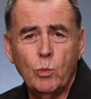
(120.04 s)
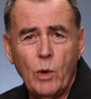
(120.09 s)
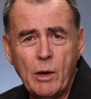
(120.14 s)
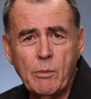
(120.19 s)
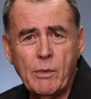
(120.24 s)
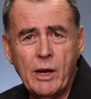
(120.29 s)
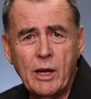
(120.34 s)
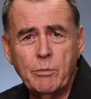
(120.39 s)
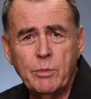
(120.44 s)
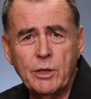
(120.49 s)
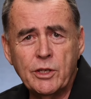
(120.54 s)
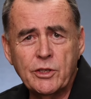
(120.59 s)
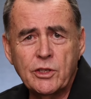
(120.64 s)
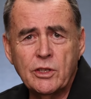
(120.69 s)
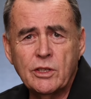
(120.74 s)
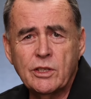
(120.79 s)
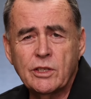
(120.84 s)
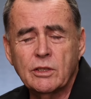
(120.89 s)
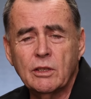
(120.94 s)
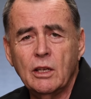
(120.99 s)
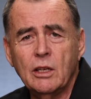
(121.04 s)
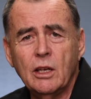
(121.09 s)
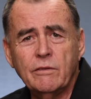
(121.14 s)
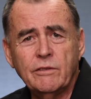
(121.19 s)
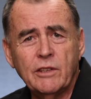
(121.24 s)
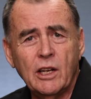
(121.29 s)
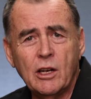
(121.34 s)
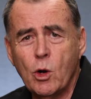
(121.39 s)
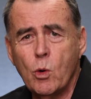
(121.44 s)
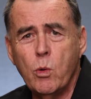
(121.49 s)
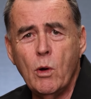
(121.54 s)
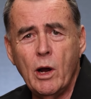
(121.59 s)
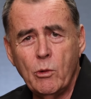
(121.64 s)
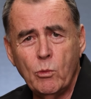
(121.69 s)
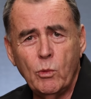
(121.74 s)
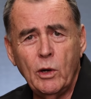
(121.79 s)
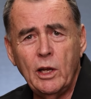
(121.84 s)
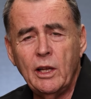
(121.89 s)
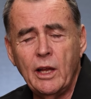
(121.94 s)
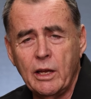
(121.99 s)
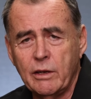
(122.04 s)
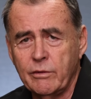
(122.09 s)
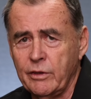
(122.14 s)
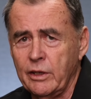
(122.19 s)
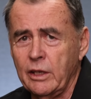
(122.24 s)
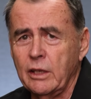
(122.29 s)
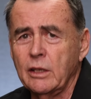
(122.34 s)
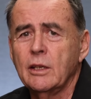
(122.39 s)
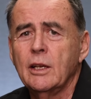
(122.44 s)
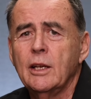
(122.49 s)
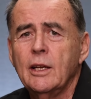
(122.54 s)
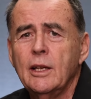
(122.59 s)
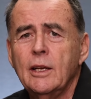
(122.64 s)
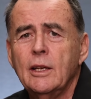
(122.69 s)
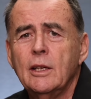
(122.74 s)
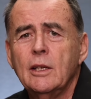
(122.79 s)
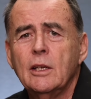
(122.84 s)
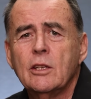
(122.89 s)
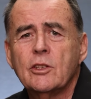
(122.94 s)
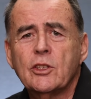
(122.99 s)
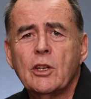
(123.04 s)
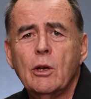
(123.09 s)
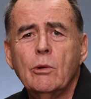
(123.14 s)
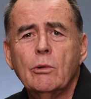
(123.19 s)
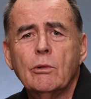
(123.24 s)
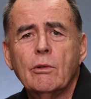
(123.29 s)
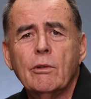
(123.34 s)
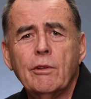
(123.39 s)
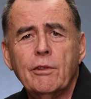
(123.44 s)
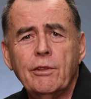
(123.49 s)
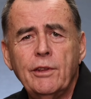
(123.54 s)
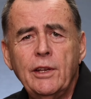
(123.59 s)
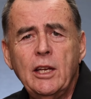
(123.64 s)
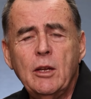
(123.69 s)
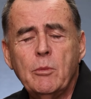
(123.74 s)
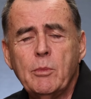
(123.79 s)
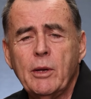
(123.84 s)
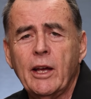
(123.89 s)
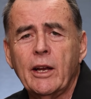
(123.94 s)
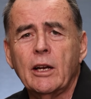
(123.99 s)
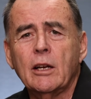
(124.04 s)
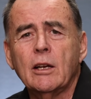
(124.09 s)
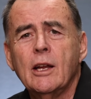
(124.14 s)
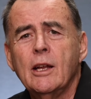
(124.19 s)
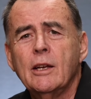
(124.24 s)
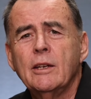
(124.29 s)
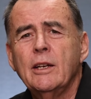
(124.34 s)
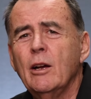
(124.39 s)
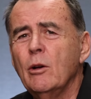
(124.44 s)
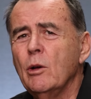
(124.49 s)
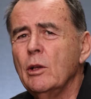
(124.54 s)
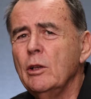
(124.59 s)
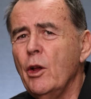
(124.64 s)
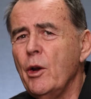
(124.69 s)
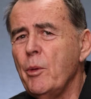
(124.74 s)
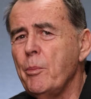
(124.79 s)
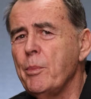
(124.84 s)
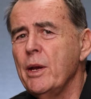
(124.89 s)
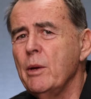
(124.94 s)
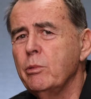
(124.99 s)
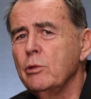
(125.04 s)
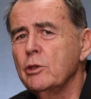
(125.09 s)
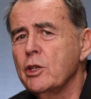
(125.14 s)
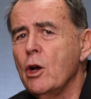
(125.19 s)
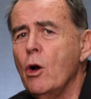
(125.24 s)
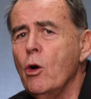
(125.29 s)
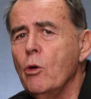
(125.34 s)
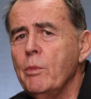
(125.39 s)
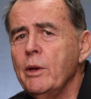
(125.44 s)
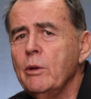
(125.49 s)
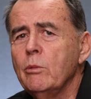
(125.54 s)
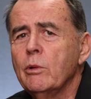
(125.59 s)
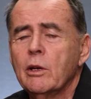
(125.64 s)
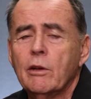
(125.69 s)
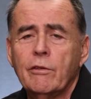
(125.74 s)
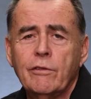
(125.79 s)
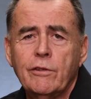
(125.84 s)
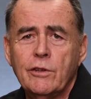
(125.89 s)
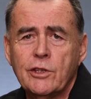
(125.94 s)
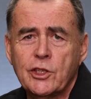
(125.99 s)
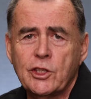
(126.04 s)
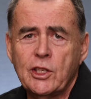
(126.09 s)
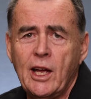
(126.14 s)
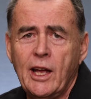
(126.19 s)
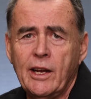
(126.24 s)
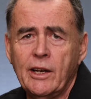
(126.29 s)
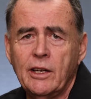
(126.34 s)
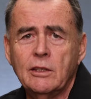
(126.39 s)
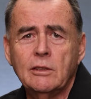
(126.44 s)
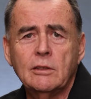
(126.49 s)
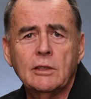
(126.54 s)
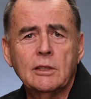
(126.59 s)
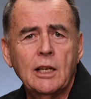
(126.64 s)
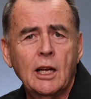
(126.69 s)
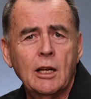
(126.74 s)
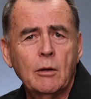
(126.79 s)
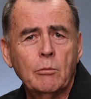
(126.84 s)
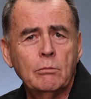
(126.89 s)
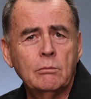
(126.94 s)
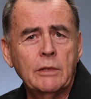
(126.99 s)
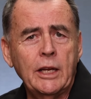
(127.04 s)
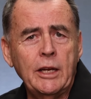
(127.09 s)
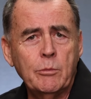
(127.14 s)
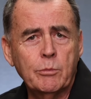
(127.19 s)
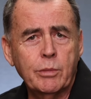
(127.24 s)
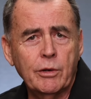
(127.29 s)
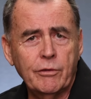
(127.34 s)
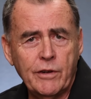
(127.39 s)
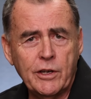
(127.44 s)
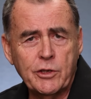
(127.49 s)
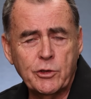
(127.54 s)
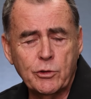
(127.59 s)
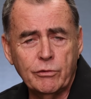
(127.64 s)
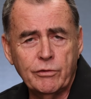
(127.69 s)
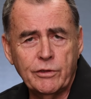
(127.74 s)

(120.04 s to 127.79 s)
a one-man business, and I've done quite well out of it. So think about it. Now, a lot of people told me when I first started in professional